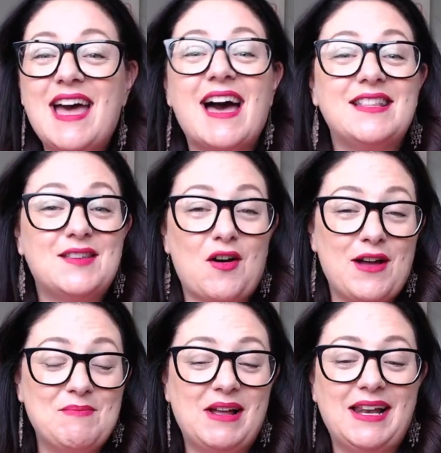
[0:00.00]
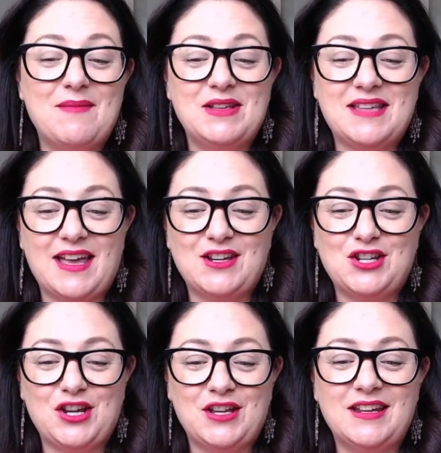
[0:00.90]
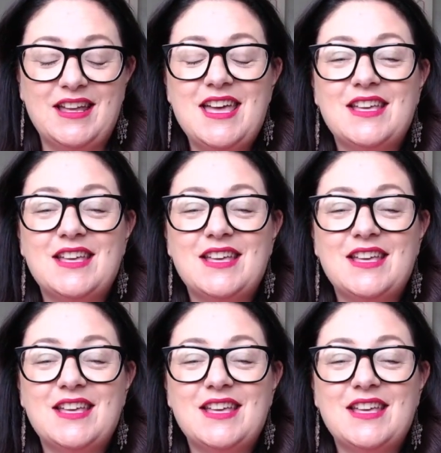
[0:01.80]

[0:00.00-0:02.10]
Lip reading: and time limitation.